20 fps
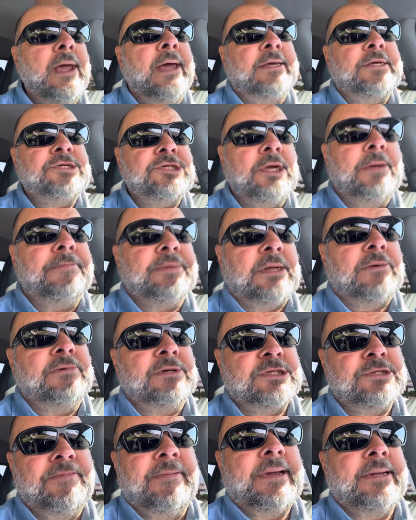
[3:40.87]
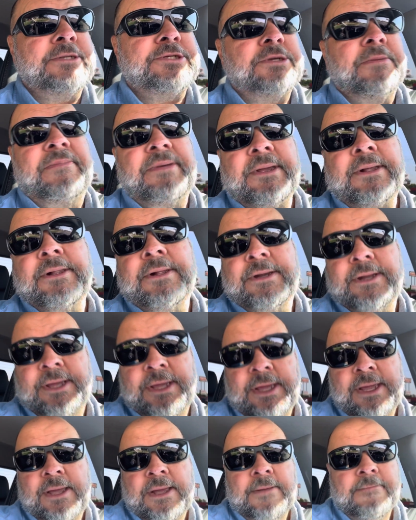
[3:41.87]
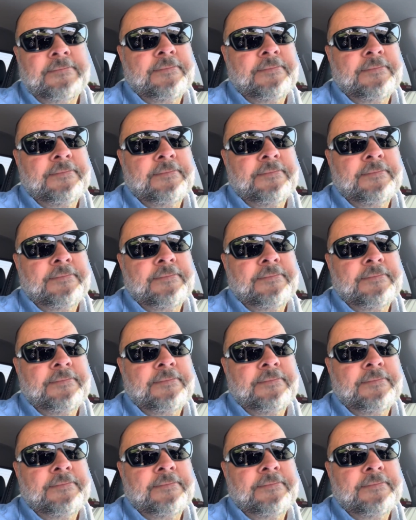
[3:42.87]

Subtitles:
accept the responsibility